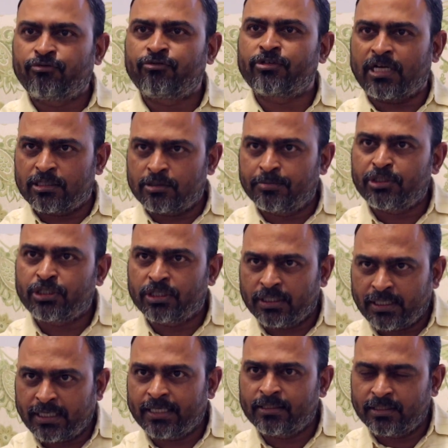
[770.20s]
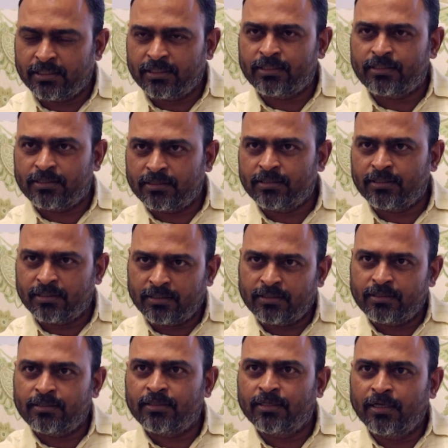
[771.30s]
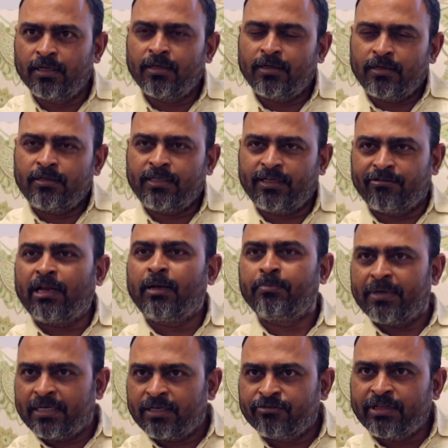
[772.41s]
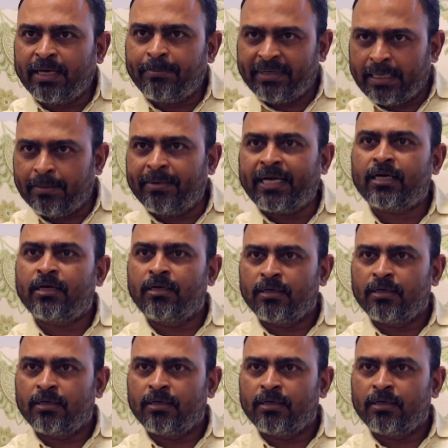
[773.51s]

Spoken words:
transmission and the development of the epidemic.